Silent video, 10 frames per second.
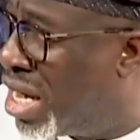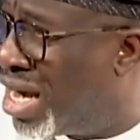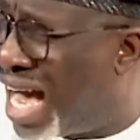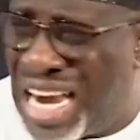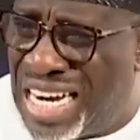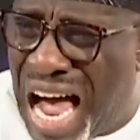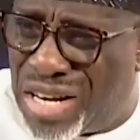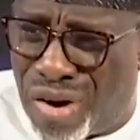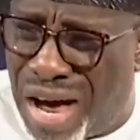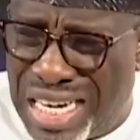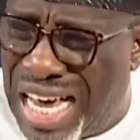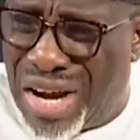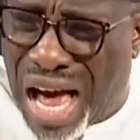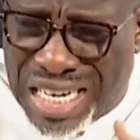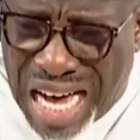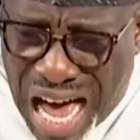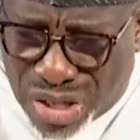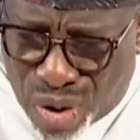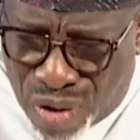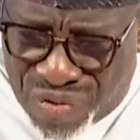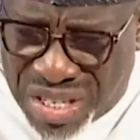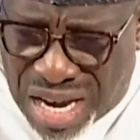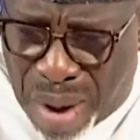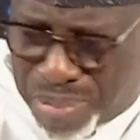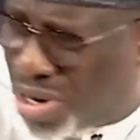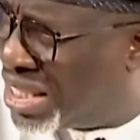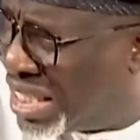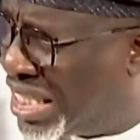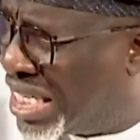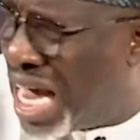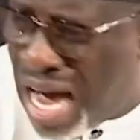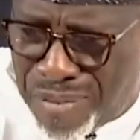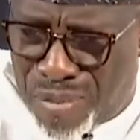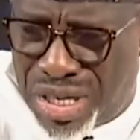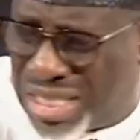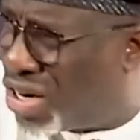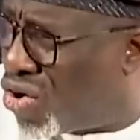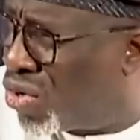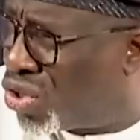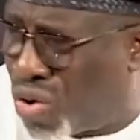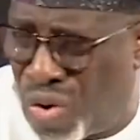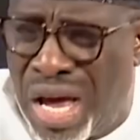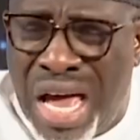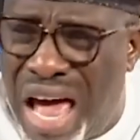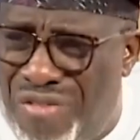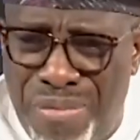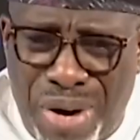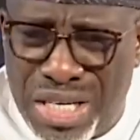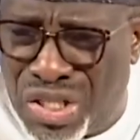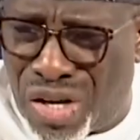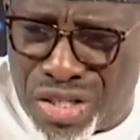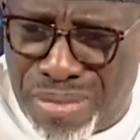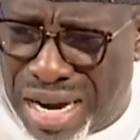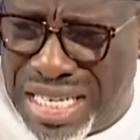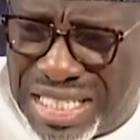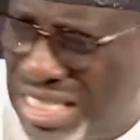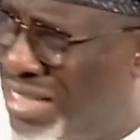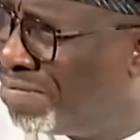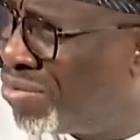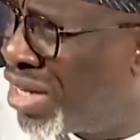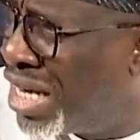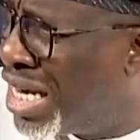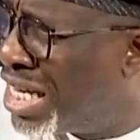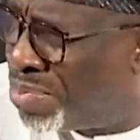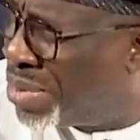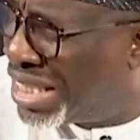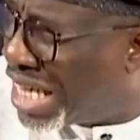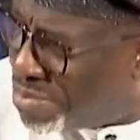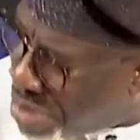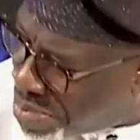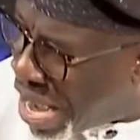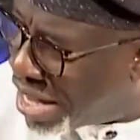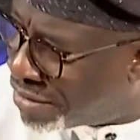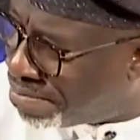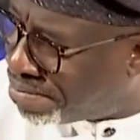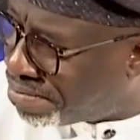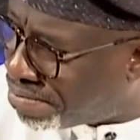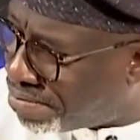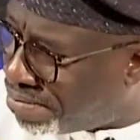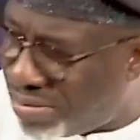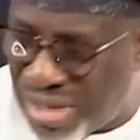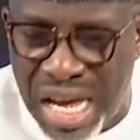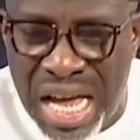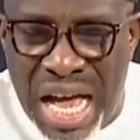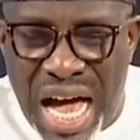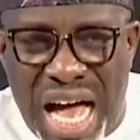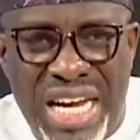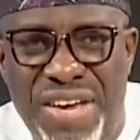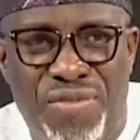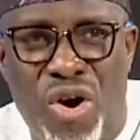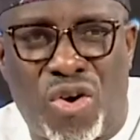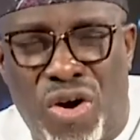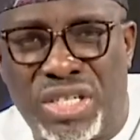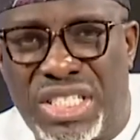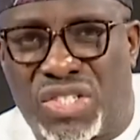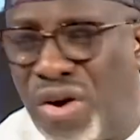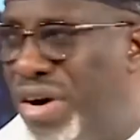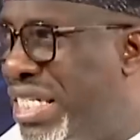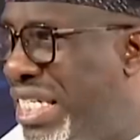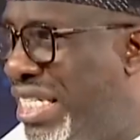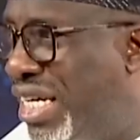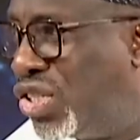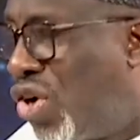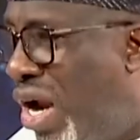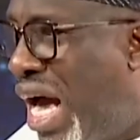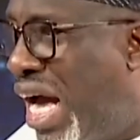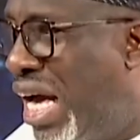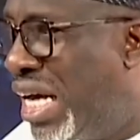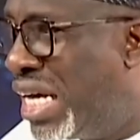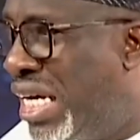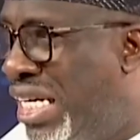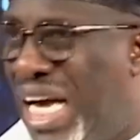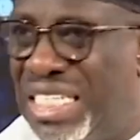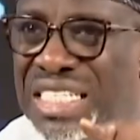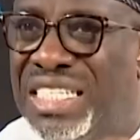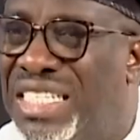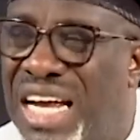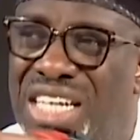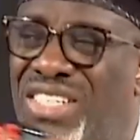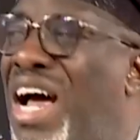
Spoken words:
At the heart of fiscal policies and monetary control, everybody is just managing its printed paper. And if one country's currency is the dollar, that is the international